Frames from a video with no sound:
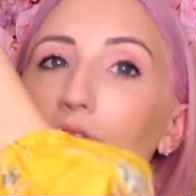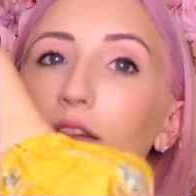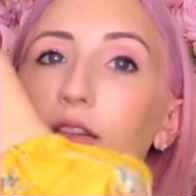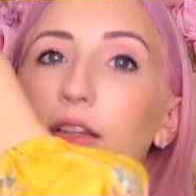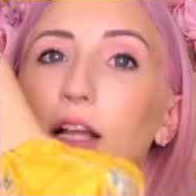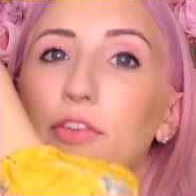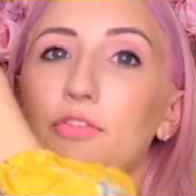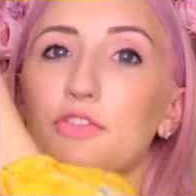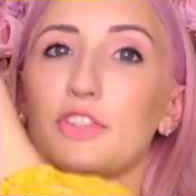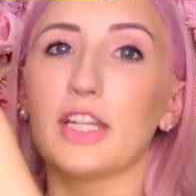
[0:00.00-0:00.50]
I
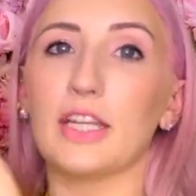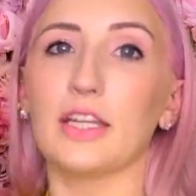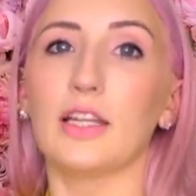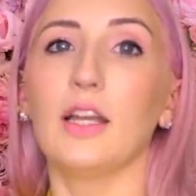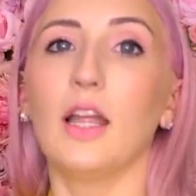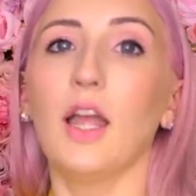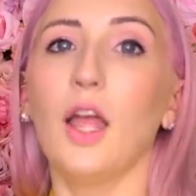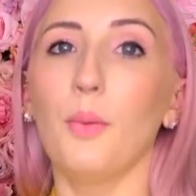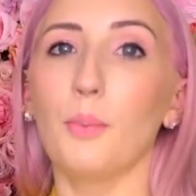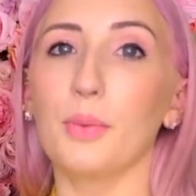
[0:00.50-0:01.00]
loved it
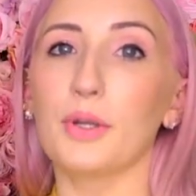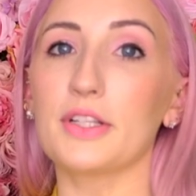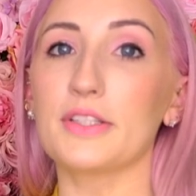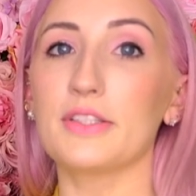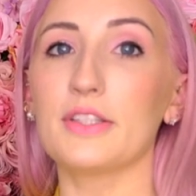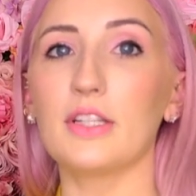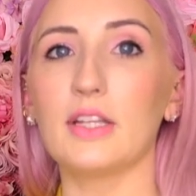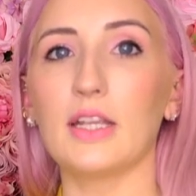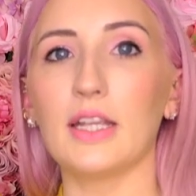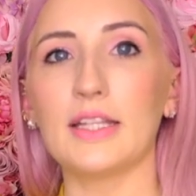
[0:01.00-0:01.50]
because
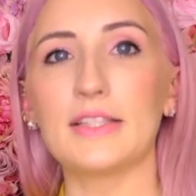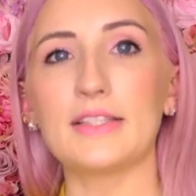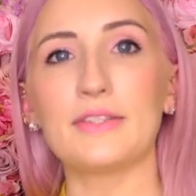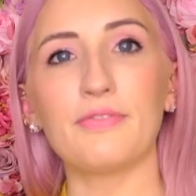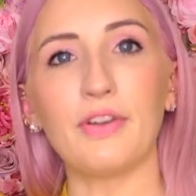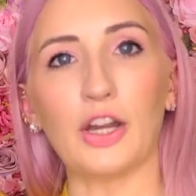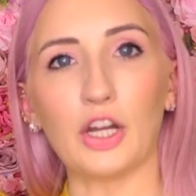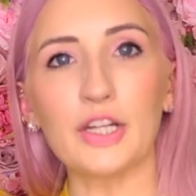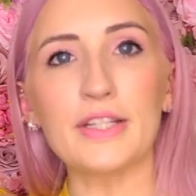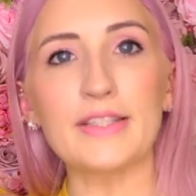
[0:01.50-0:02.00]
it's
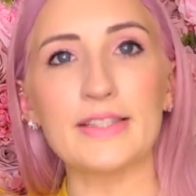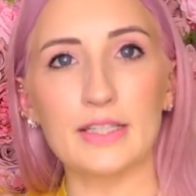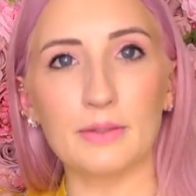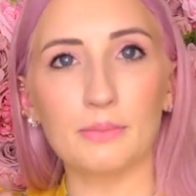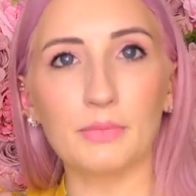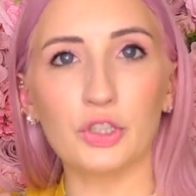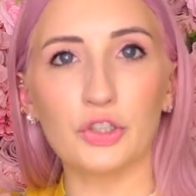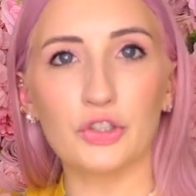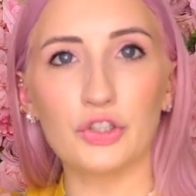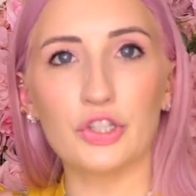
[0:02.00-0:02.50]
very
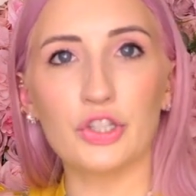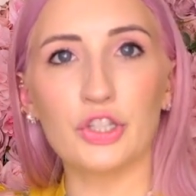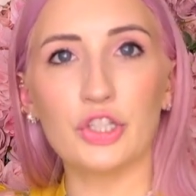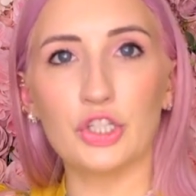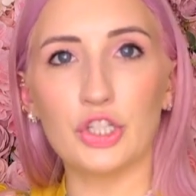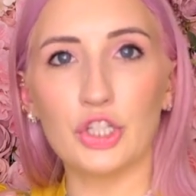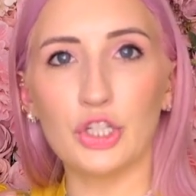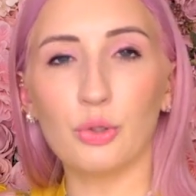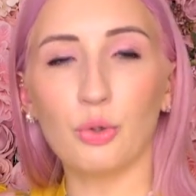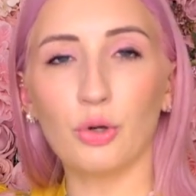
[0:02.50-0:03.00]
similar to the
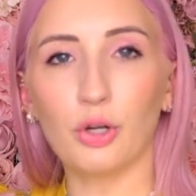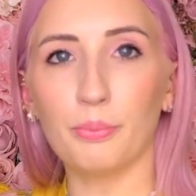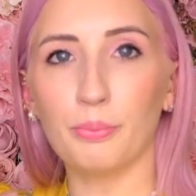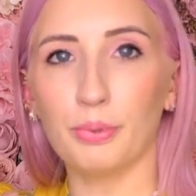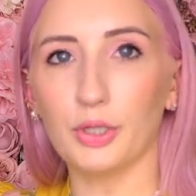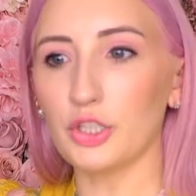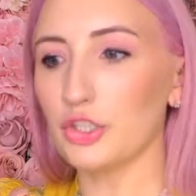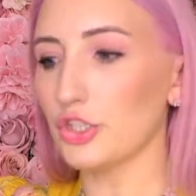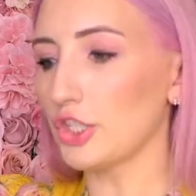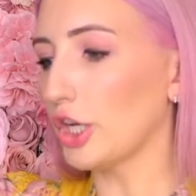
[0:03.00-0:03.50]
Dior
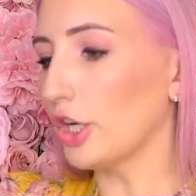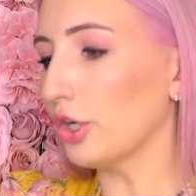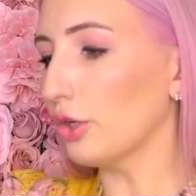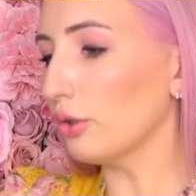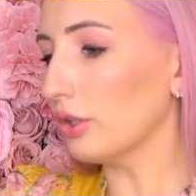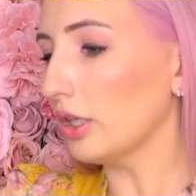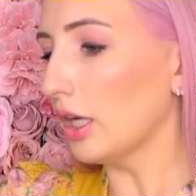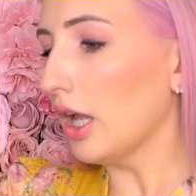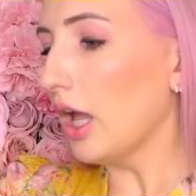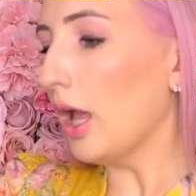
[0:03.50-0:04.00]
book
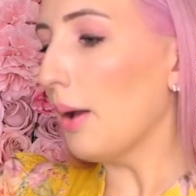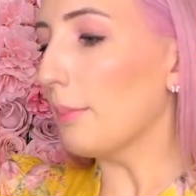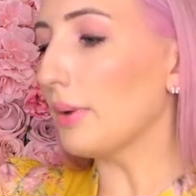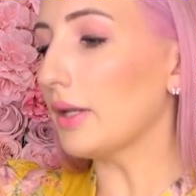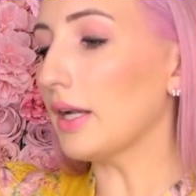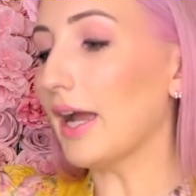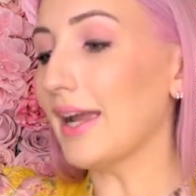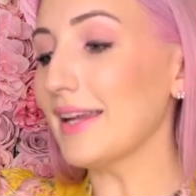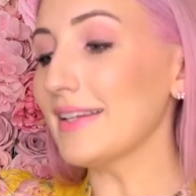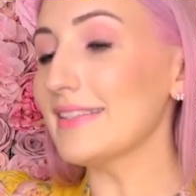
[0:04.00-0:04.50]
tote,
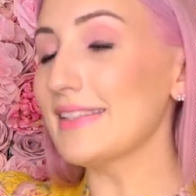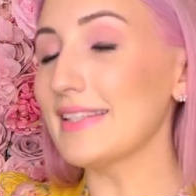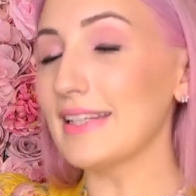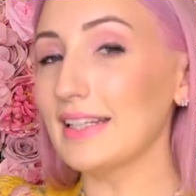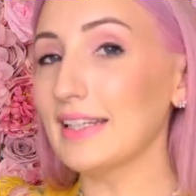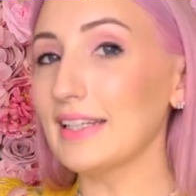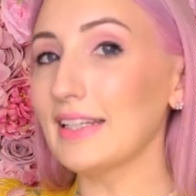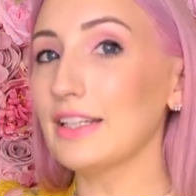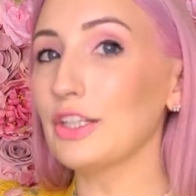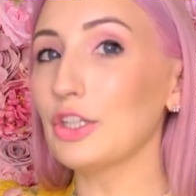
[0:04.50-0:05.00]
but I
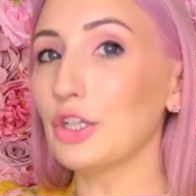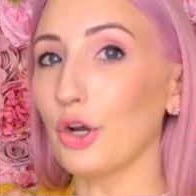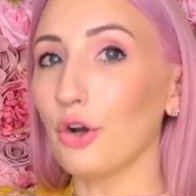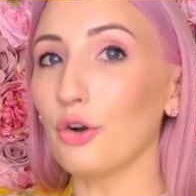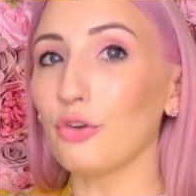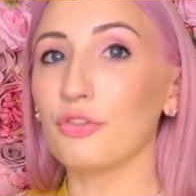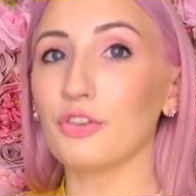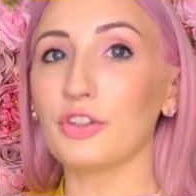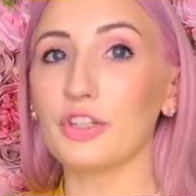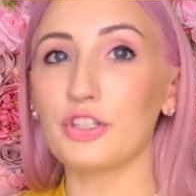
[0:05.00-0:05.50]
didn't
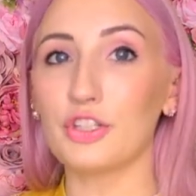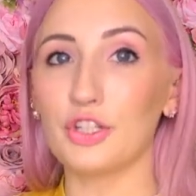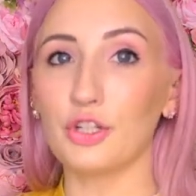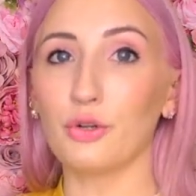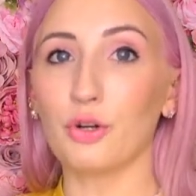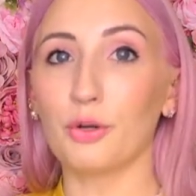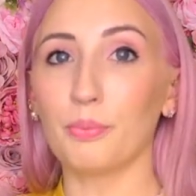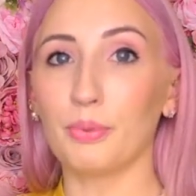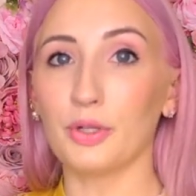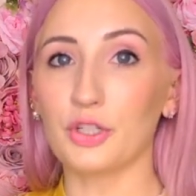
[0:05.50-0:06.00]
go for the
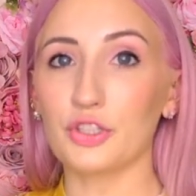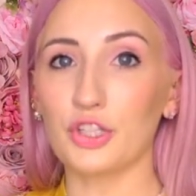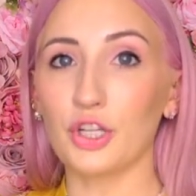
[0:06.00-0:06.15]
Dior book